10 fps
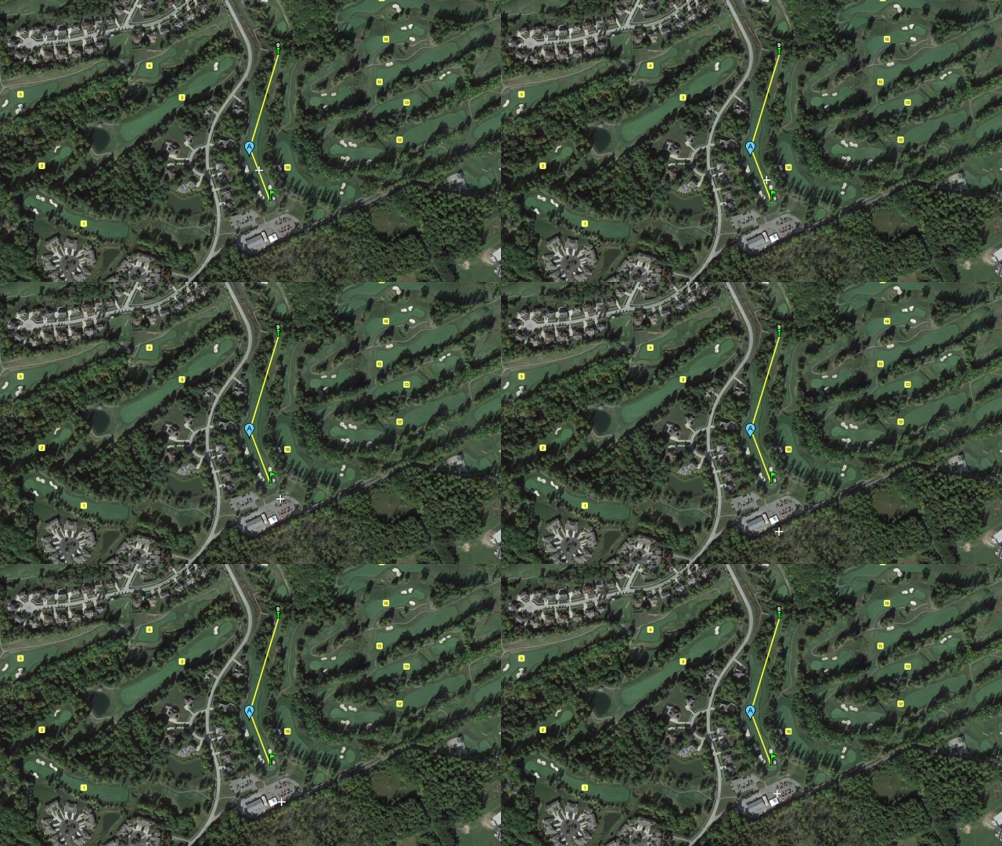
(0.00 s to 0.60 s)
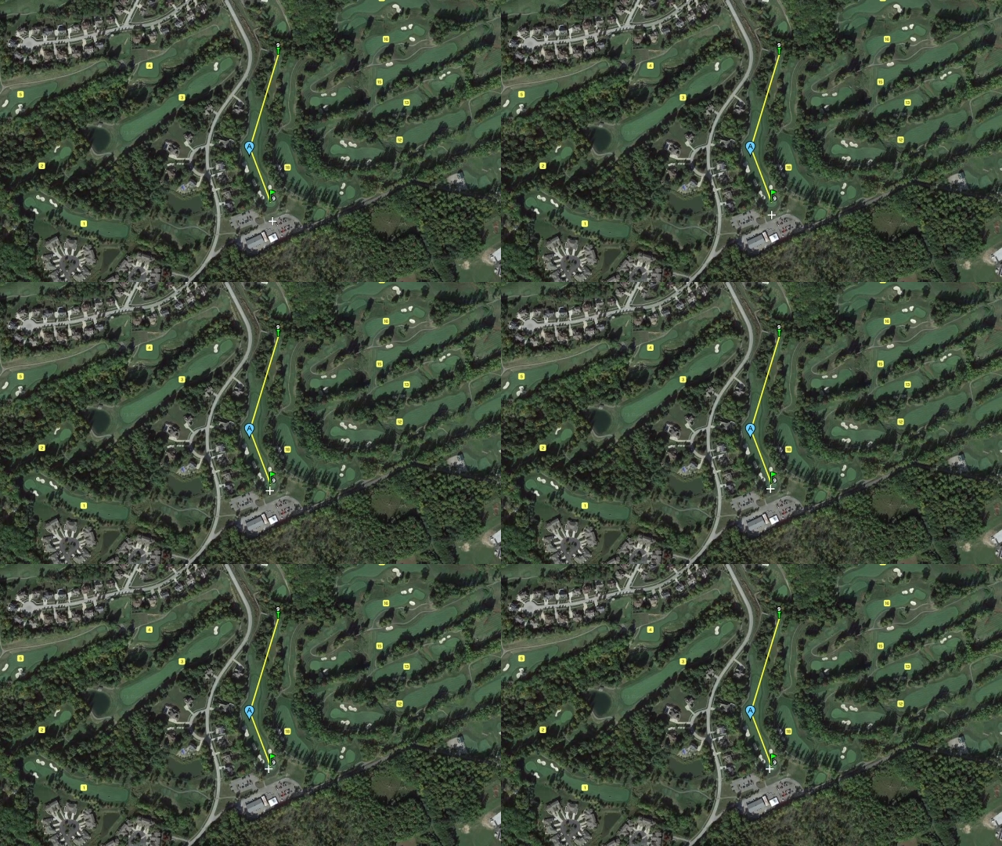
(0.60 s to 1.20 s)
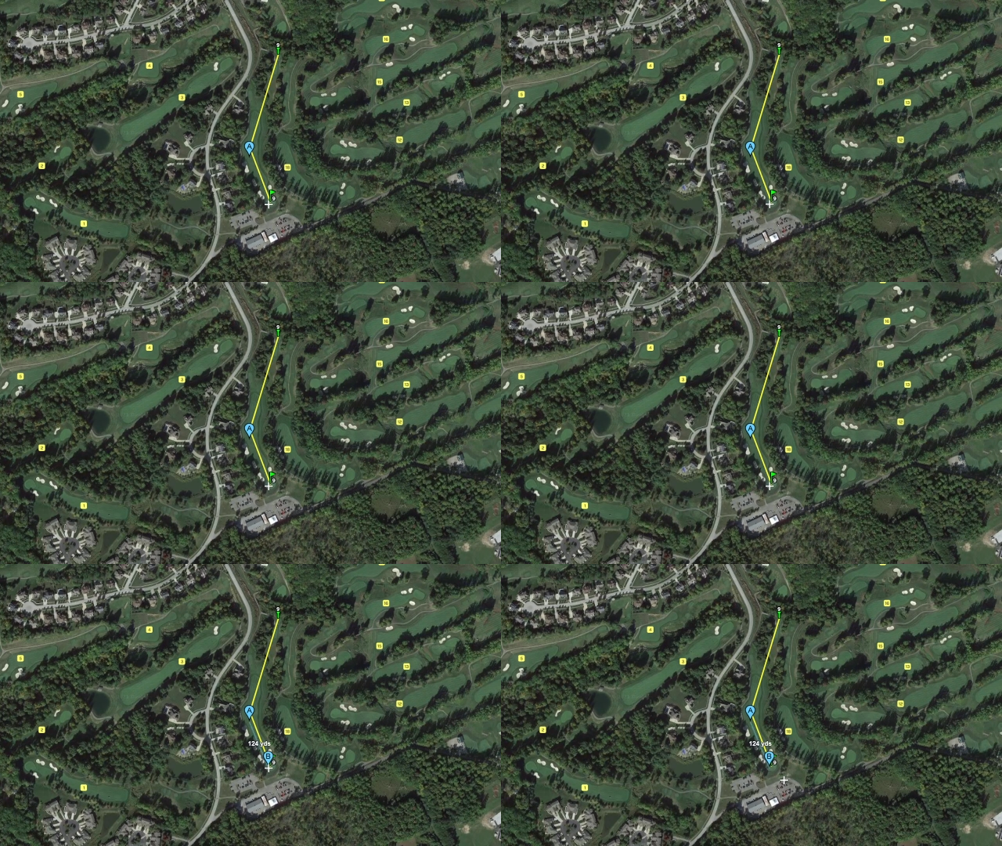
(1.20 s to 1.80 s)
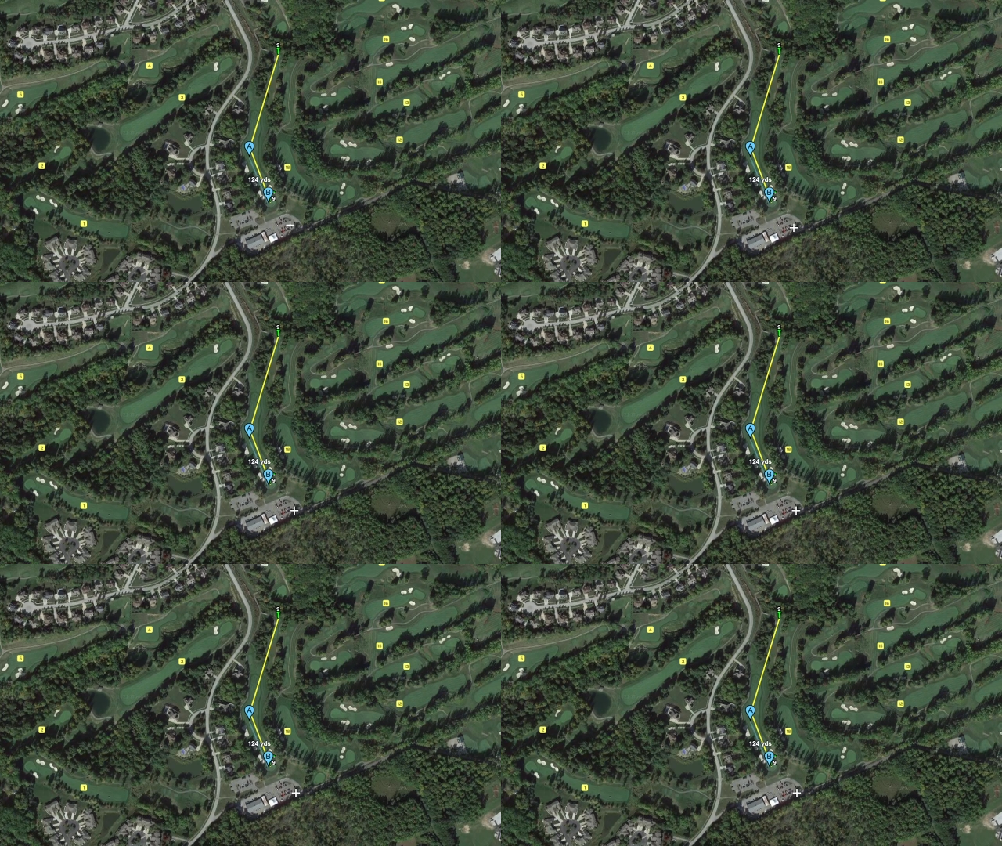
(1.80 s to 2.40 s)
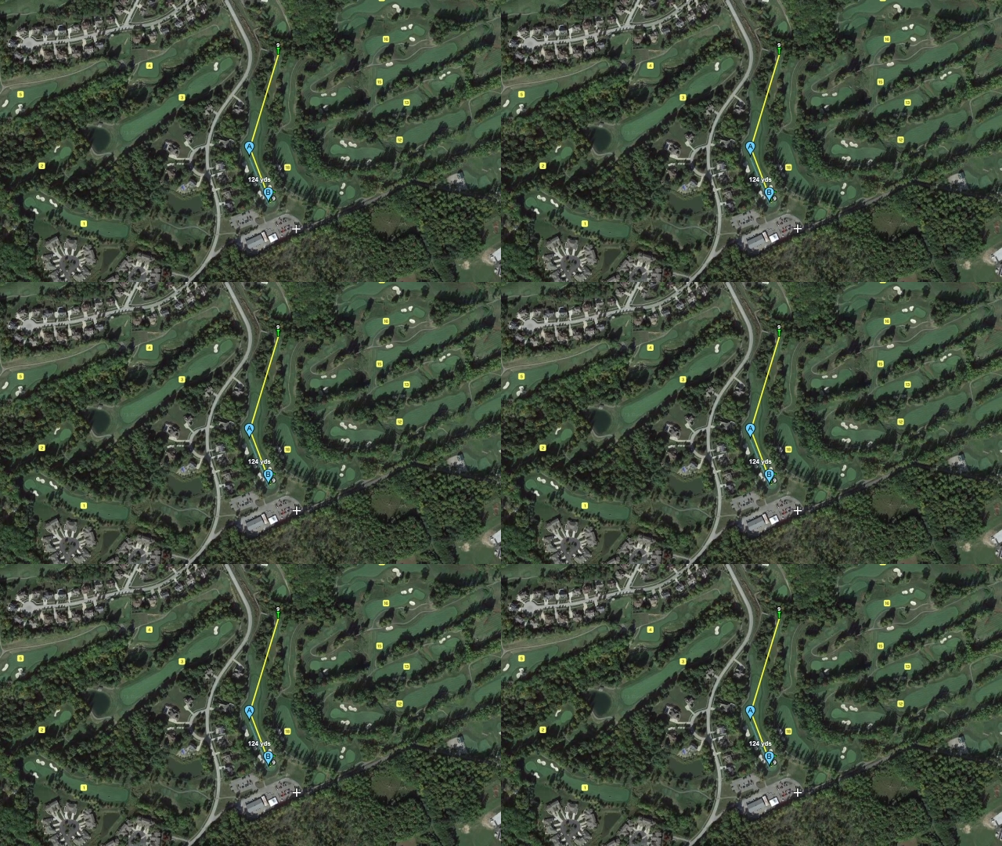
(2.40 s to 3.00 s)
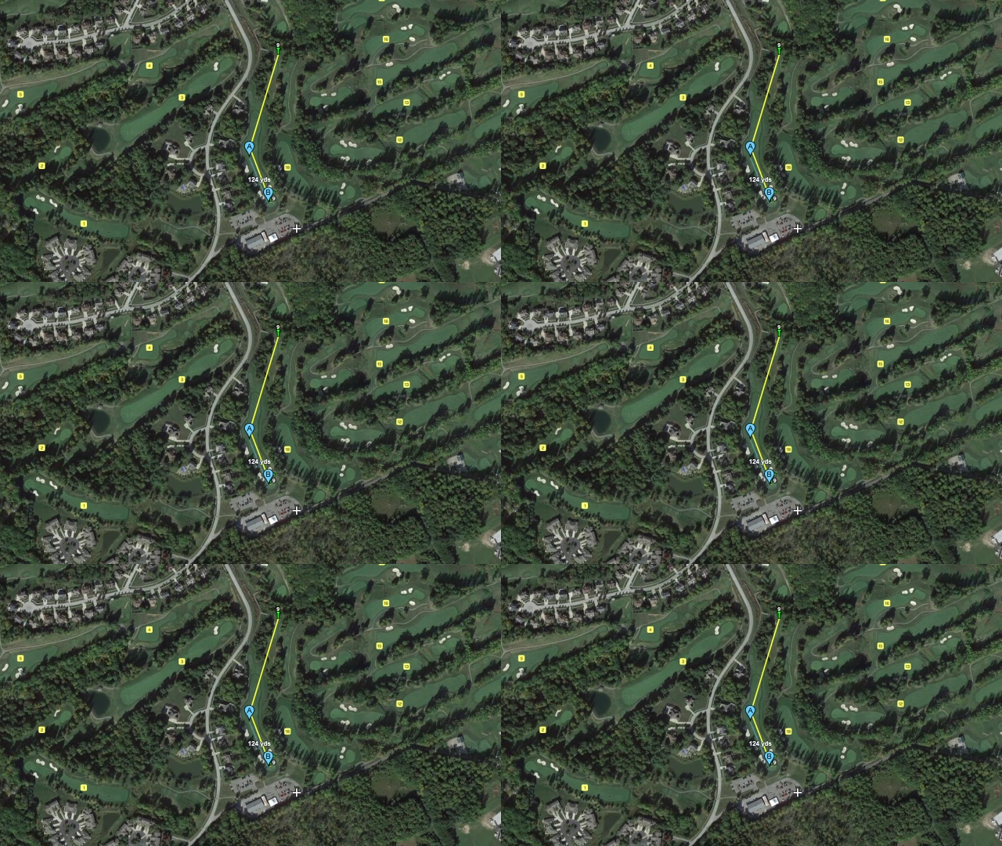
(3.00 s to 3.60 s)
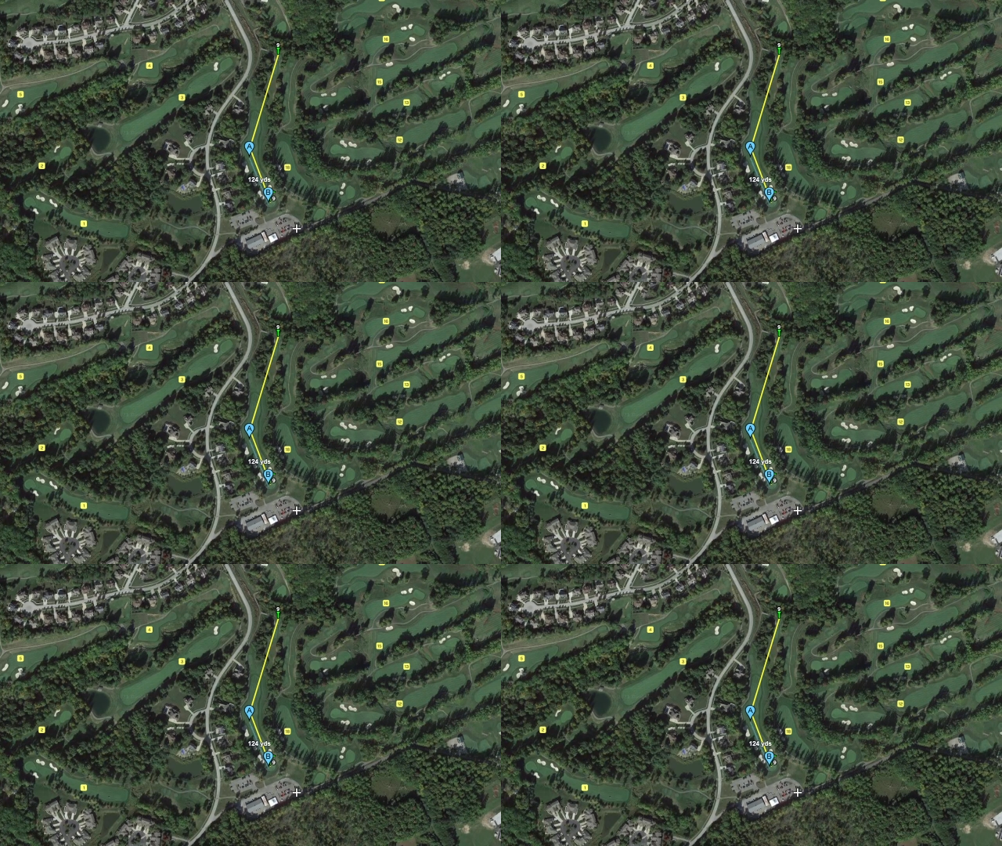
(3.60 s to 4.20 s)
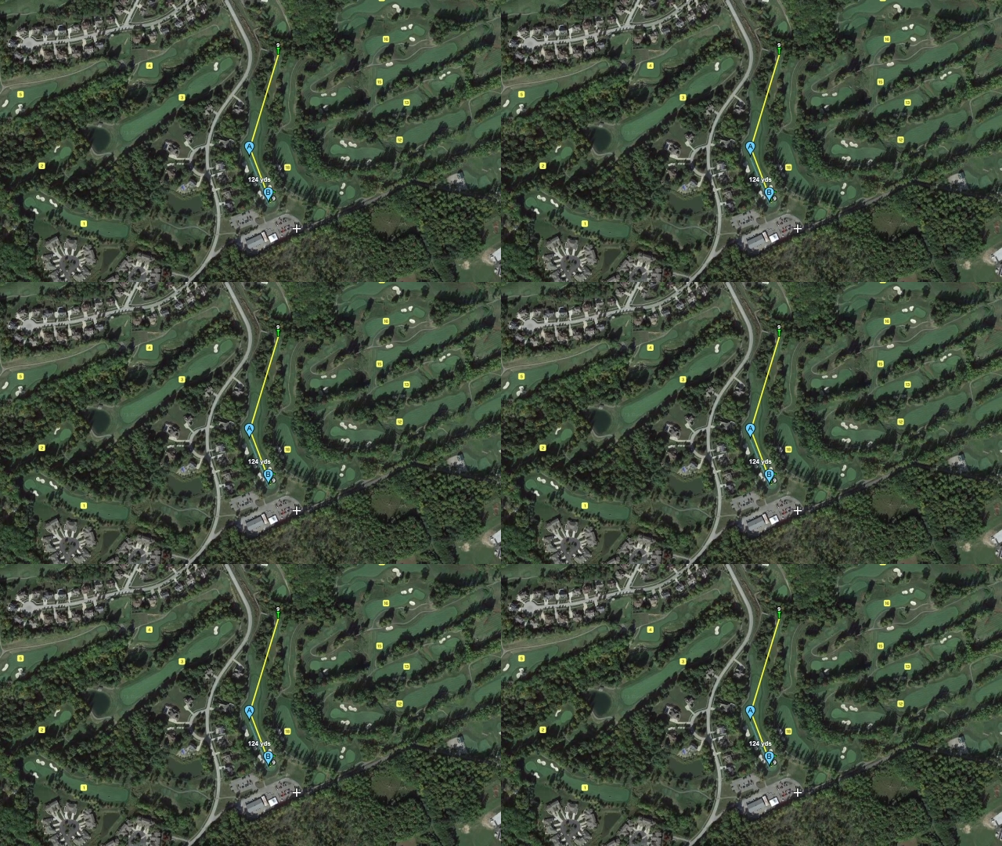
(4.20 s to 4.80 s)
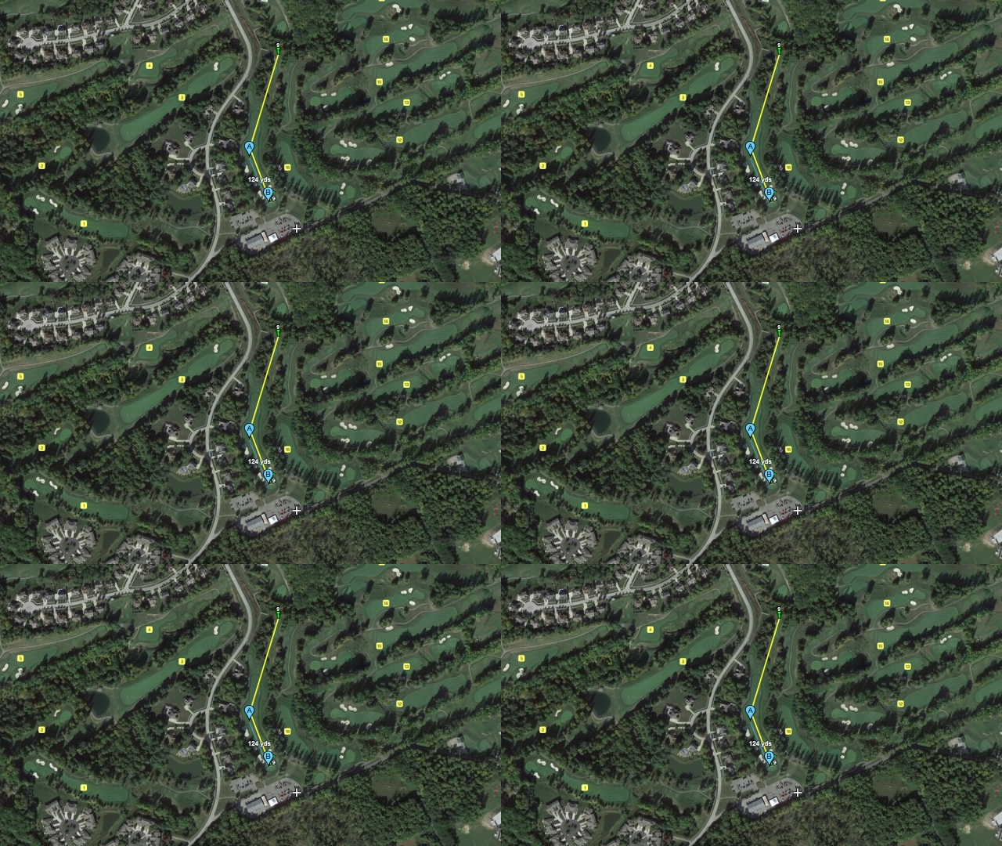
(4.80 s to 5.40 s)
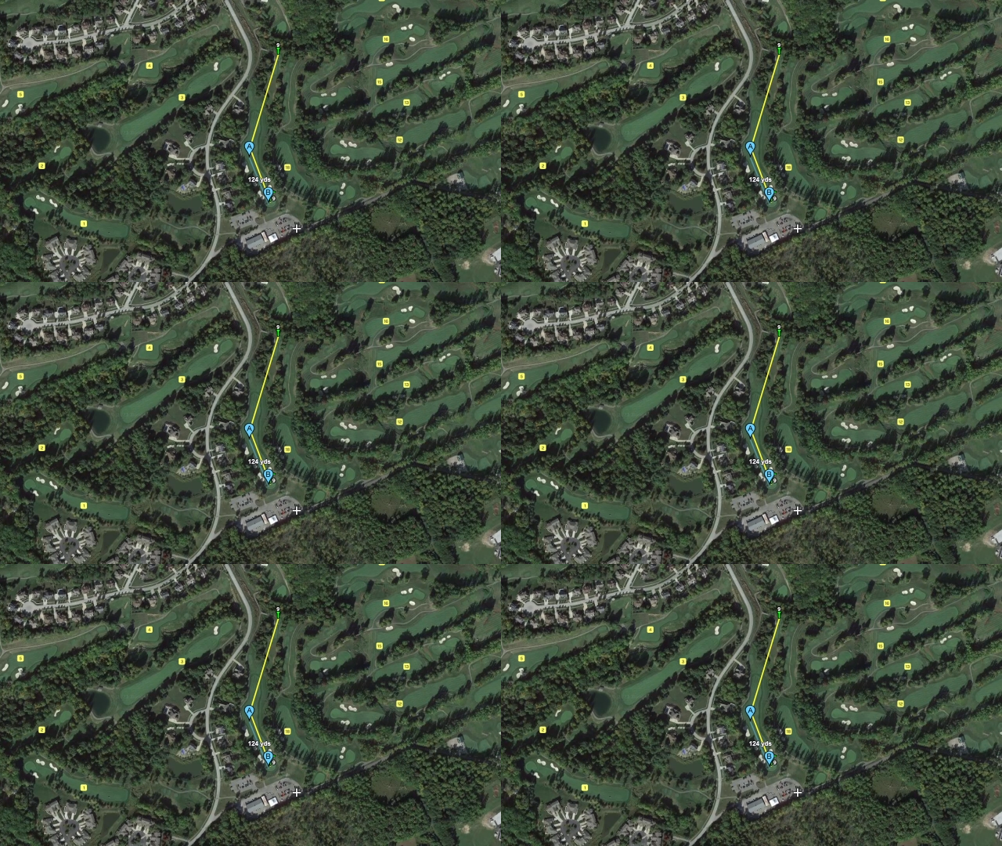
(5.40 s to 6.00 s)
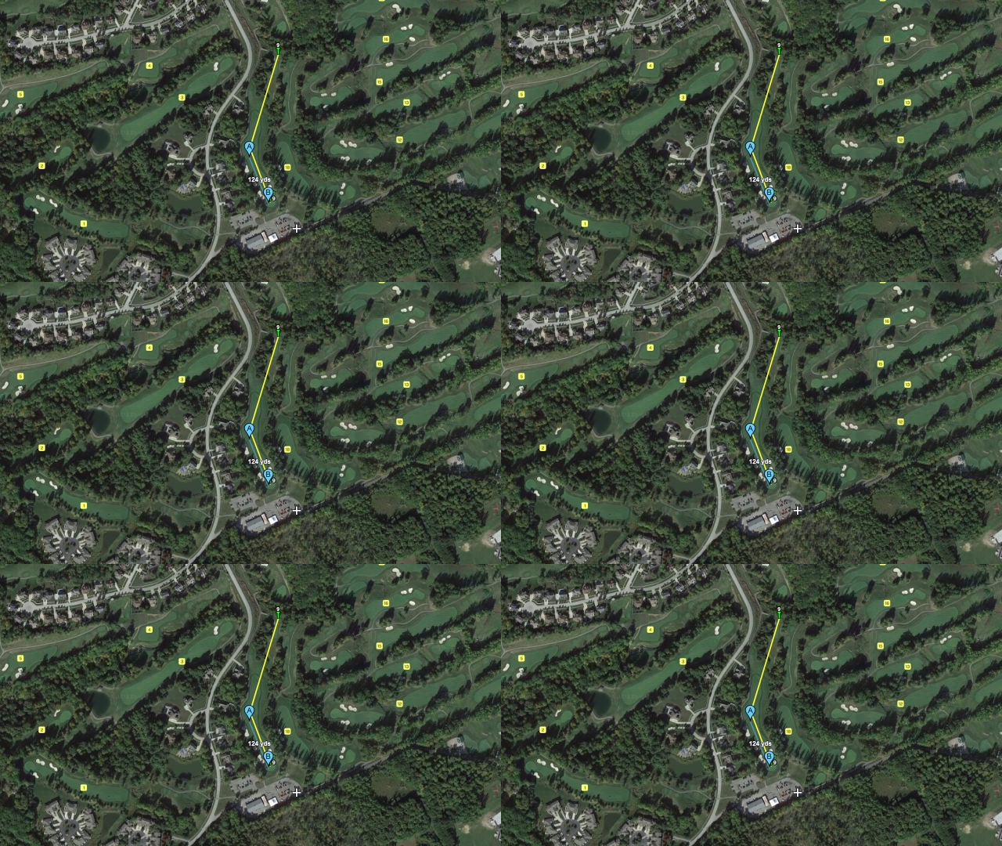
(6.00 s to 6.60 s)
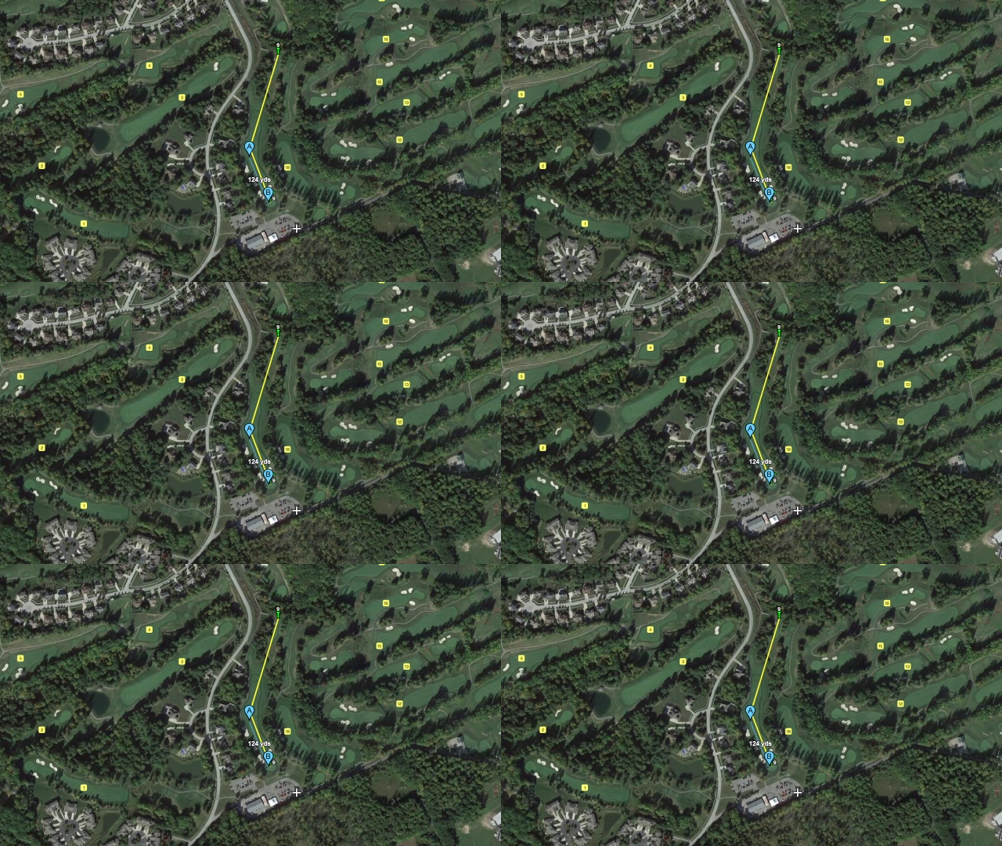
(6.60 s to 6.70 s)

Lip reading: Nobody's mouth can be seen.